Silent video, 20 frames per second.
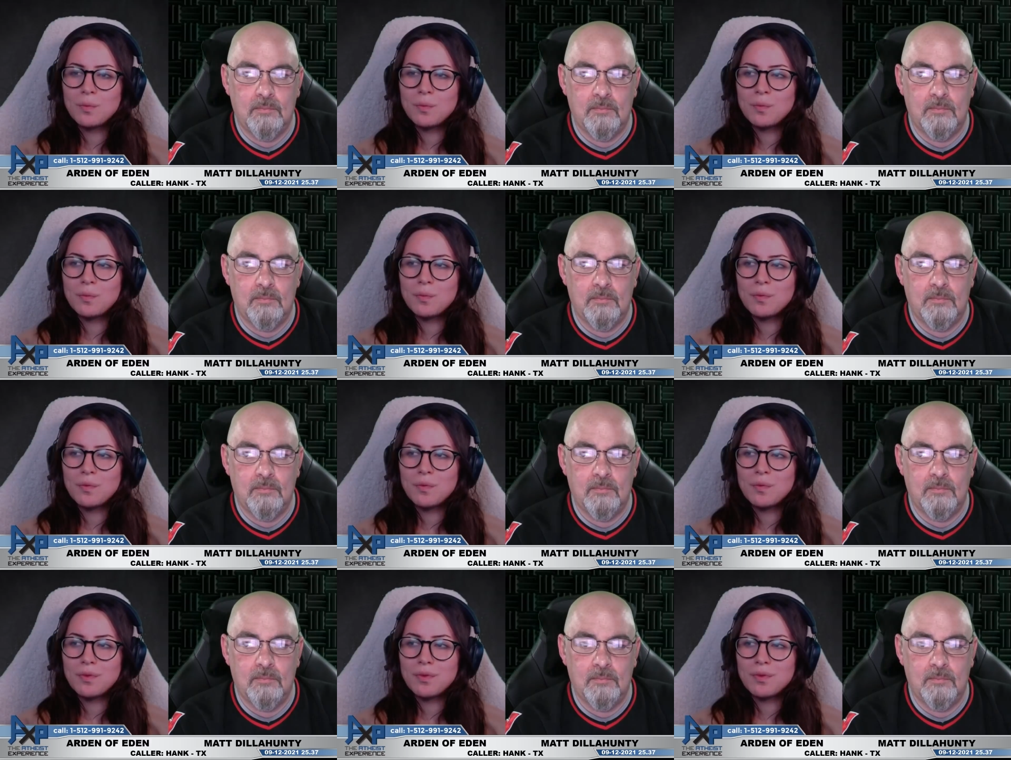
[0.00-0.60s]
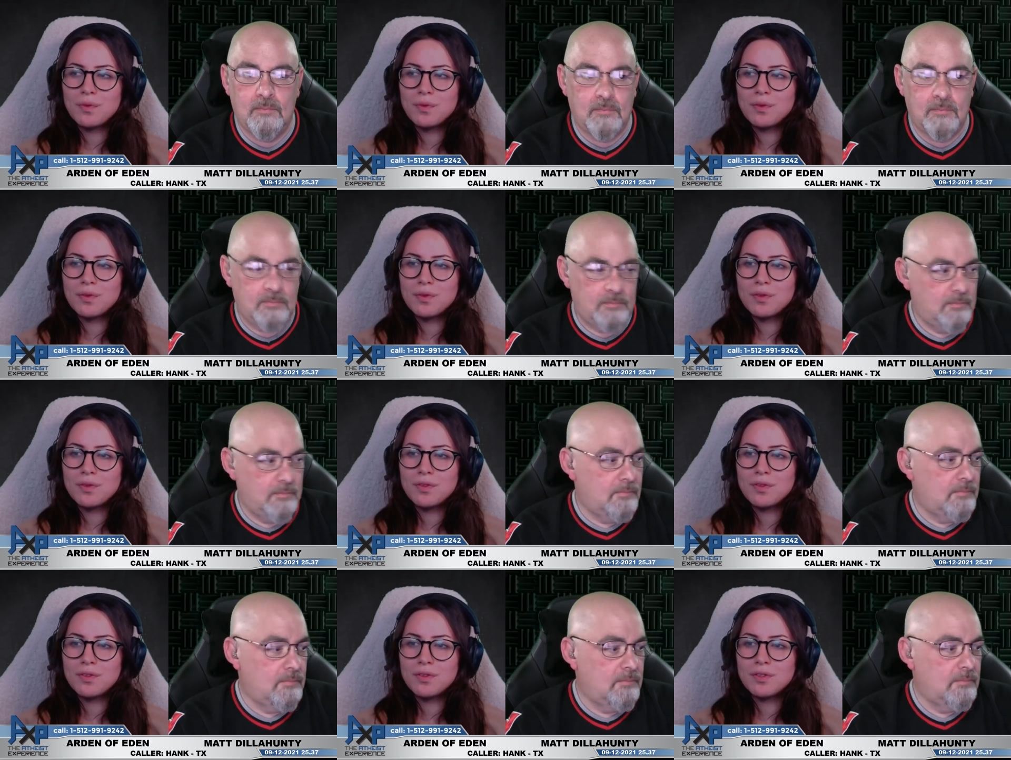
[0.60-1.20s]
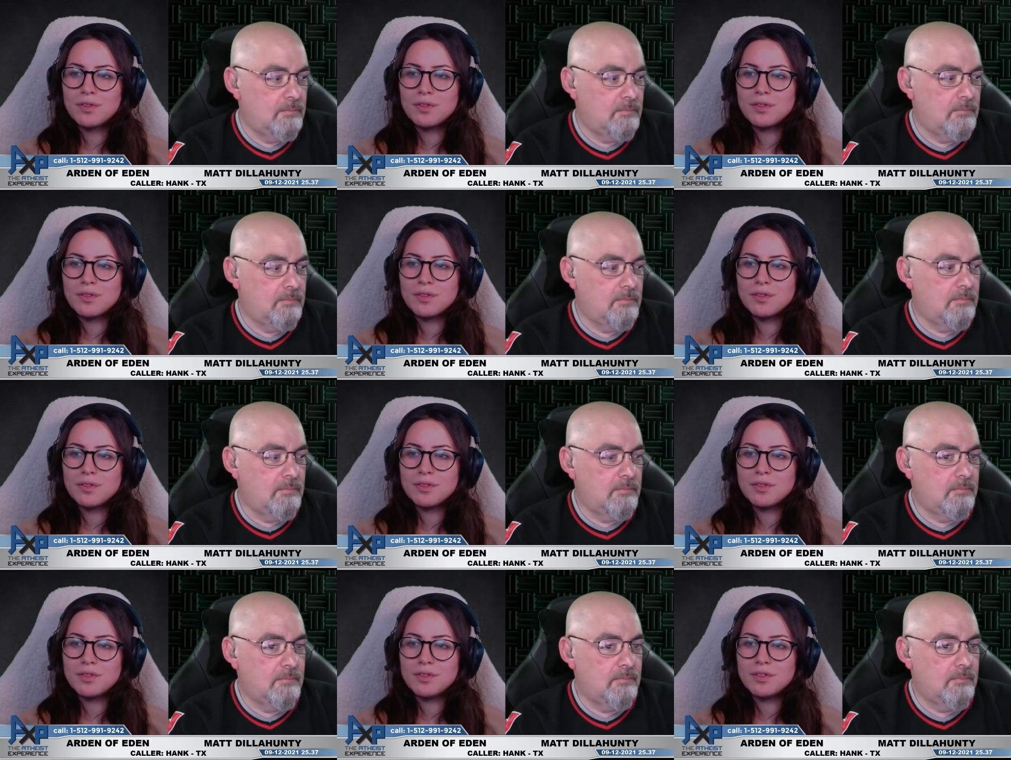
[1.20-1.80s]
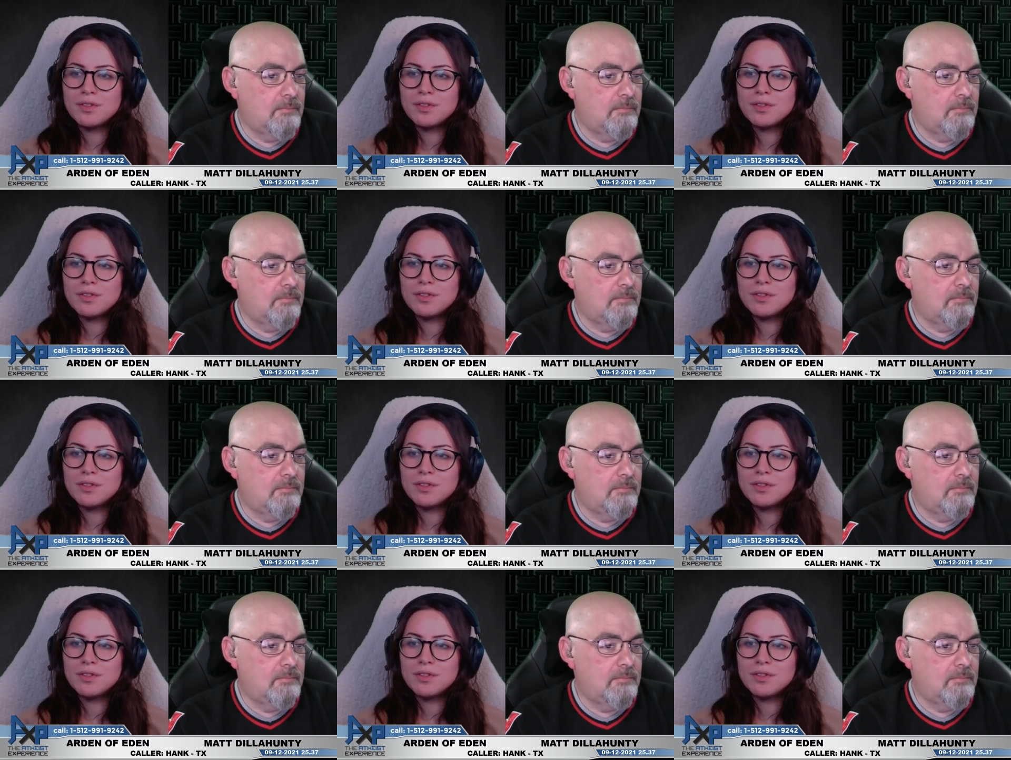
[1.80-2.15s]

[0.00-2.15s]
Nothing is said.